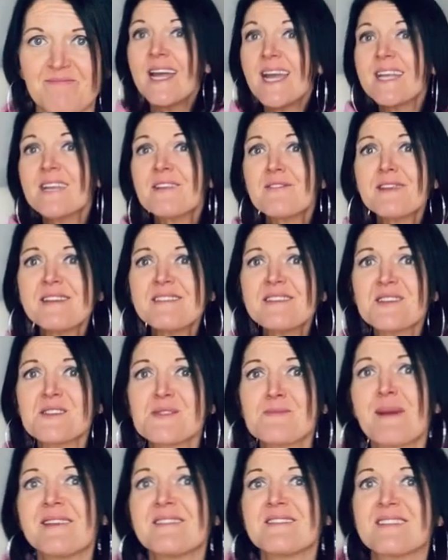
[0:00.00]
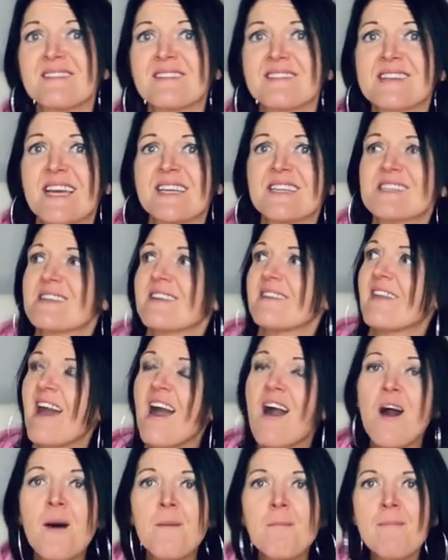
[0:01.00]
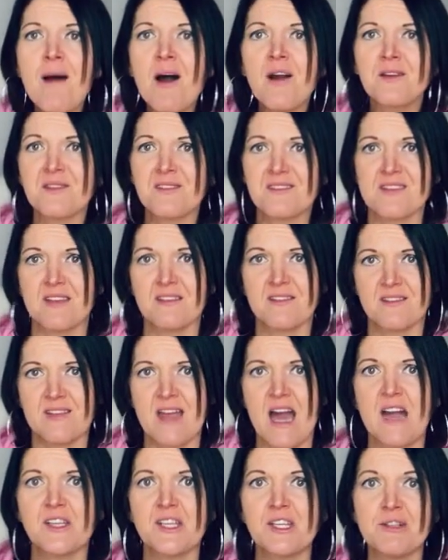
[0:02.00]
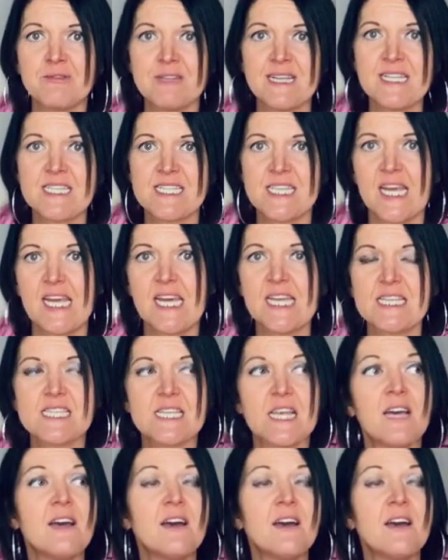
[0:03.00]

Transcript: In a research-based dissertation, there are milestones that you need to hit.